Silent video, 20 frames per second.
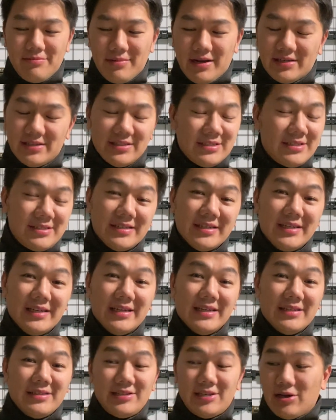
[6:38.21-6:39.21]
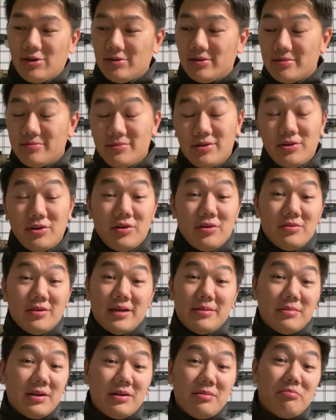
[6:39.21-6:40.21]
I just tell them, you know,
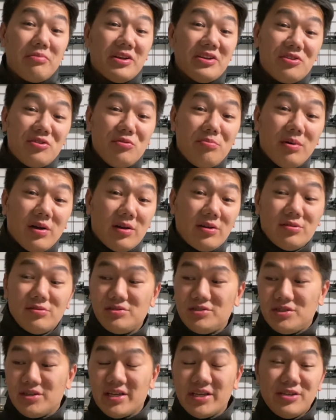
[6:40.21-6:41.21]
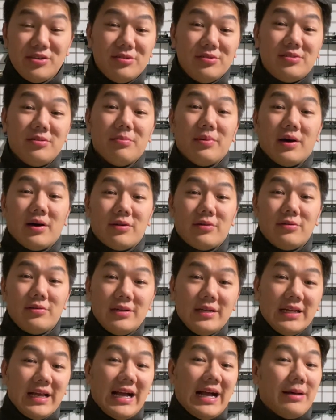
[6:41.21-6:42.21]
I'm gonna bring 2 bottles, you can use the bottle,
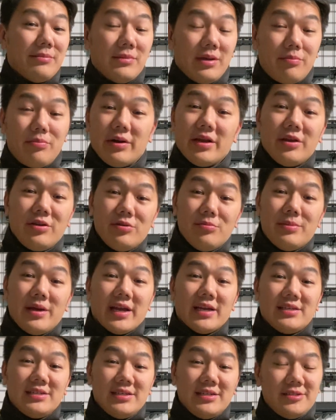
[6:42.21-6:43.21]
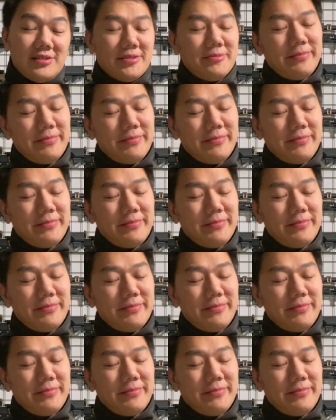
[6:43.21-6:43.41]
I'm not bringing you magazines.